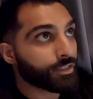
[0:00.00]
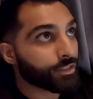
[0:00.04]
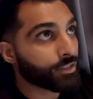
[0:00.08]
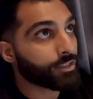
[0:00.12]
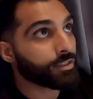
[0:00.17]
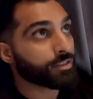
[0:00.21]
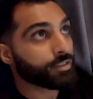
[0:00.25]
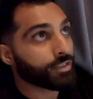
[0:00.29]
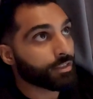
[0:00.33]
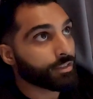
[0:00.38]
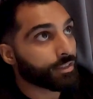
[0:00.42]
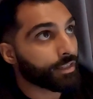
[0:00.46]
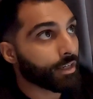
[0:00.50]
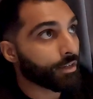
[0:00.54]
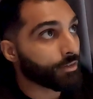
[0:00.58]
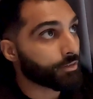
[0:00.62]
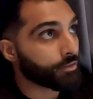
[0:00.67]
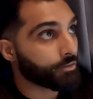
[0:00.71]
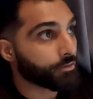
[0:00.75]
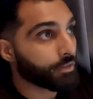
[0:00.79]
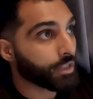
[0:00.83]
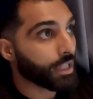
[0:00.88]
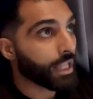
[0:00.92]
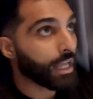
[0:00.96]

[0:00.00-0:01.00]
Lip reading: Just sit down and